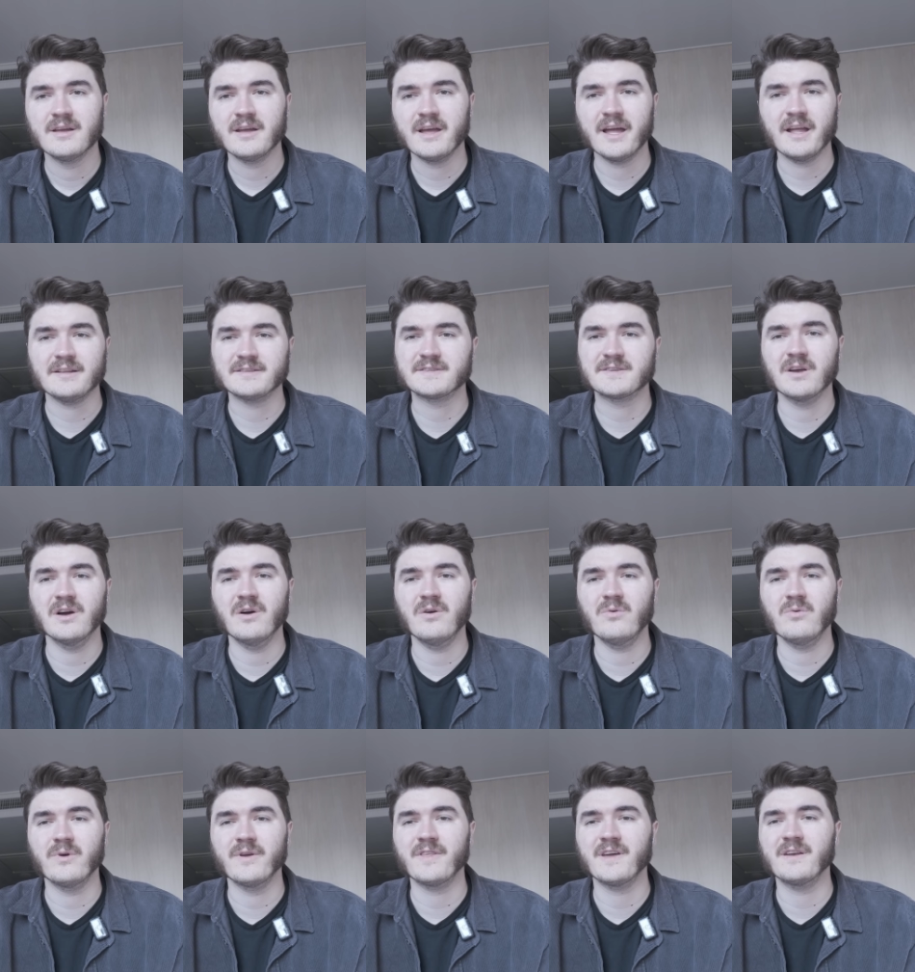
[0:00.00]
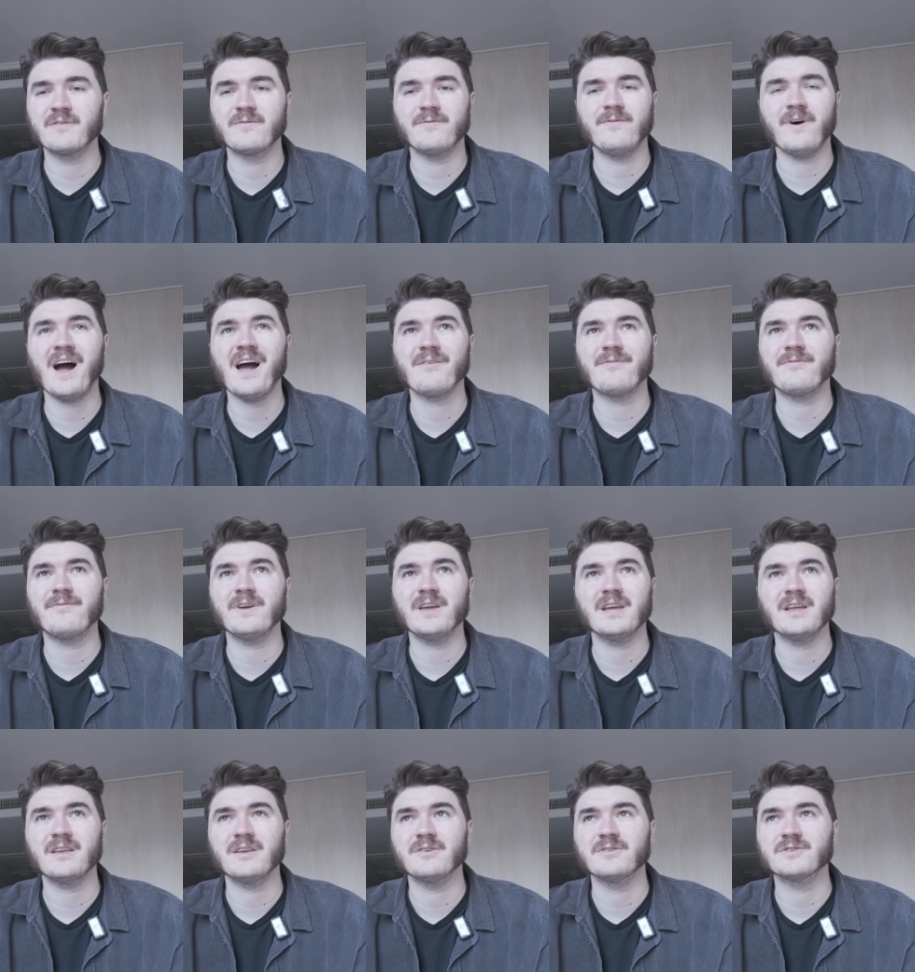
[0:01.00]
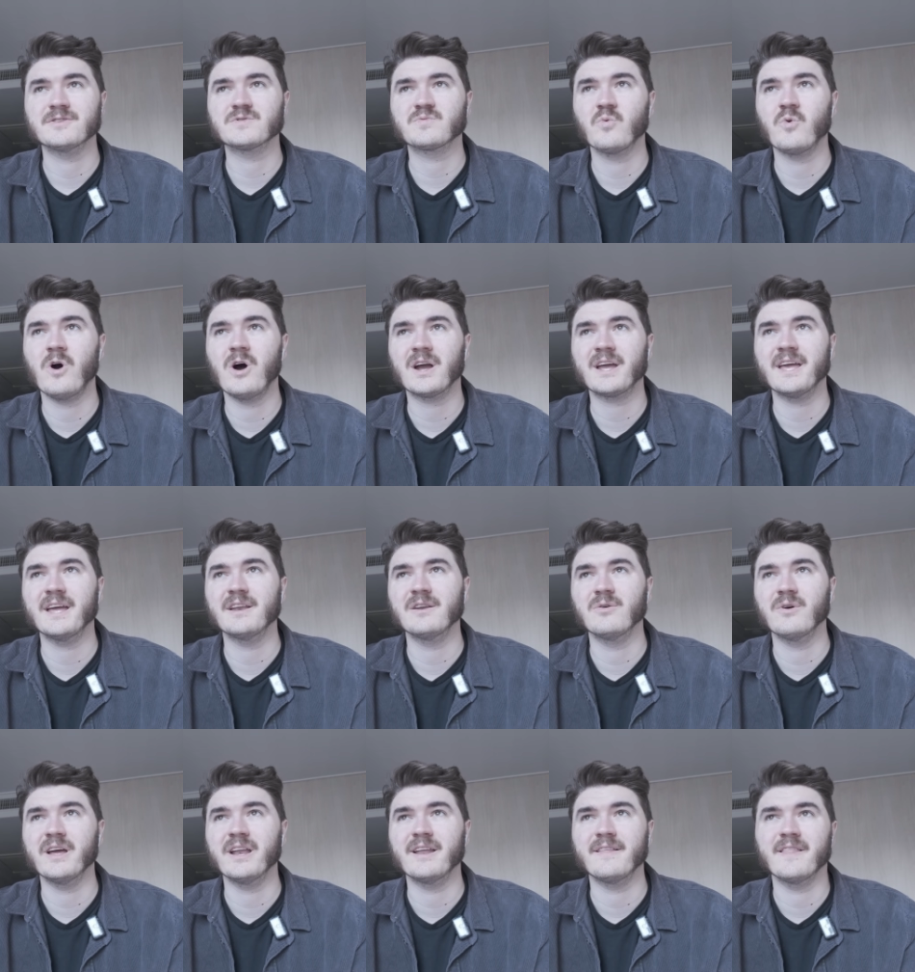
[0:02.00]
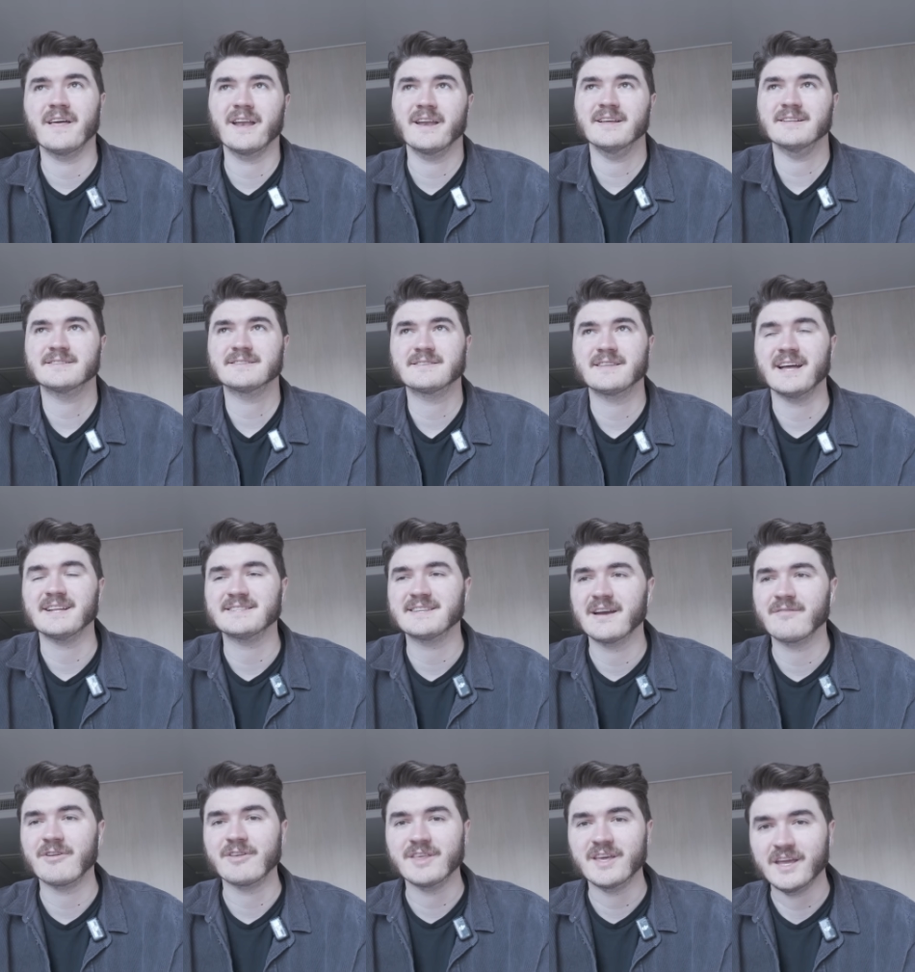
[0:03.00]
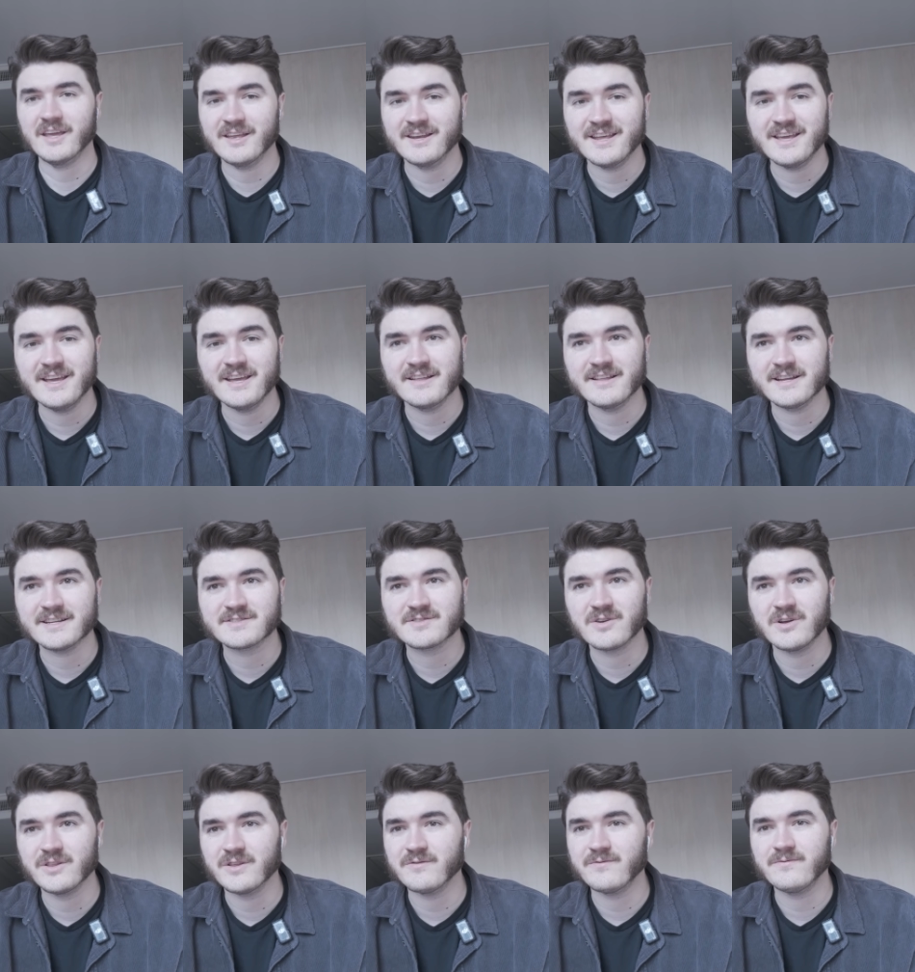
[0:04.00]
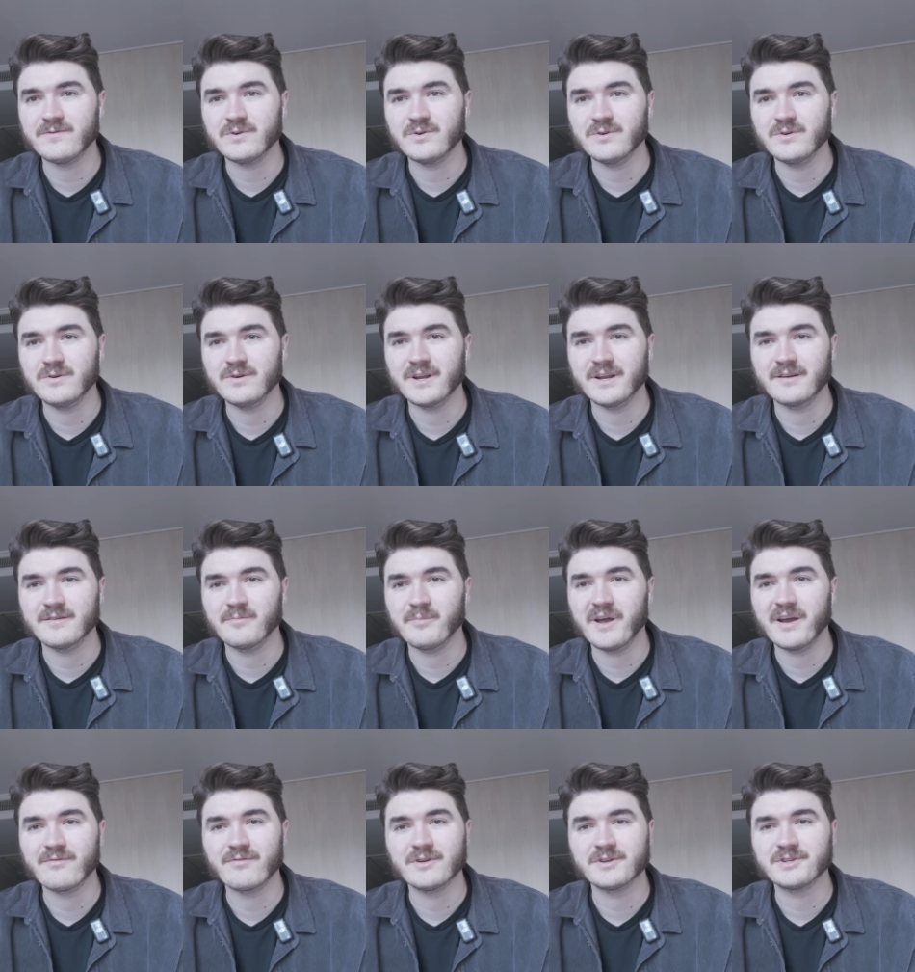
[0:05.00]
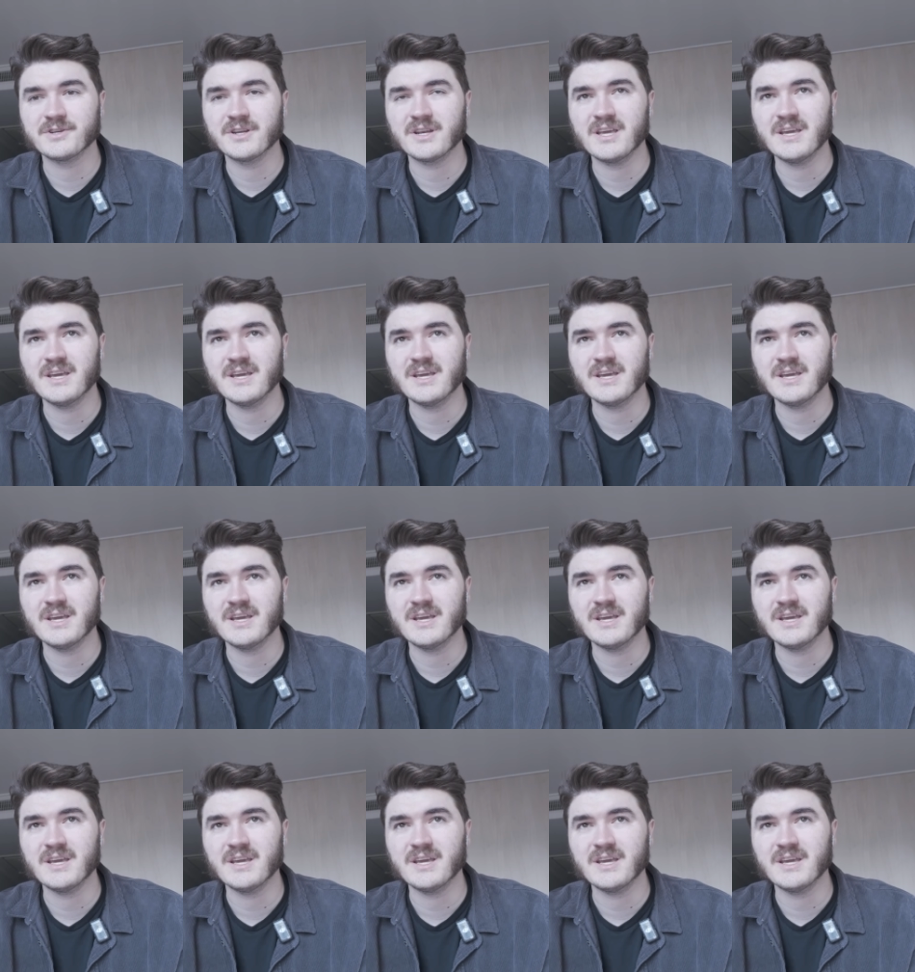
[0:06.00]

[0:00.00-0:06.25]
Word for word: And so within five feet, you just walk into it, and then it's that's everything you need. That's all the food and beverage you